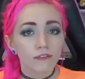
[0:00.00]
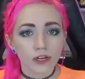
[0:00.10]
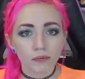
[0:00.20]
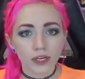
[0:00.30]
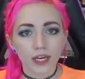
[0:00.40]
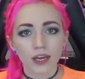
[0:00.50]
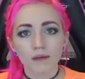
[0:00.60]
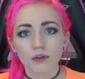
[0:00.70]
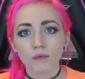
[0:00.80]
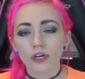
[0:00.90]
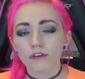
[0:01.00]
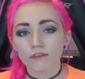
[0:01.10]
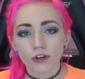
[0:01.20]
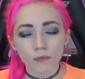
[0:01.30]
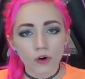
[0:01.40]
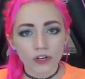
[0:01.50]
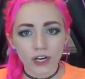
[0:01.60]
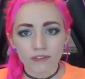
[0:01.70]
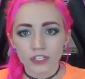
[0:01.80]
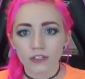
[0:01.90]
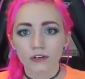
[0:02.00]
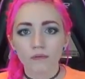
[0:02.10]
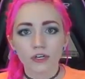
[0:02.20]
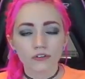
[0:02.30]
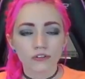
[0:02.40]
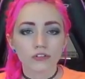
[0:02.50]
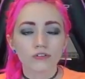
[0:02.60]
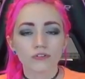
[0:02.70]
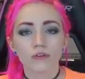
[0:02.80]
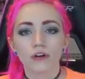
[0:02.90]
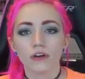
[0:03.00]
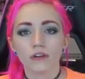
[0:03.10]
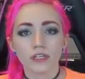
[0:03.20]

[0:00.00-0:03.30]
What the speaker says: free-to-play game. You will get a free Warcraft hero when you do the tutorial.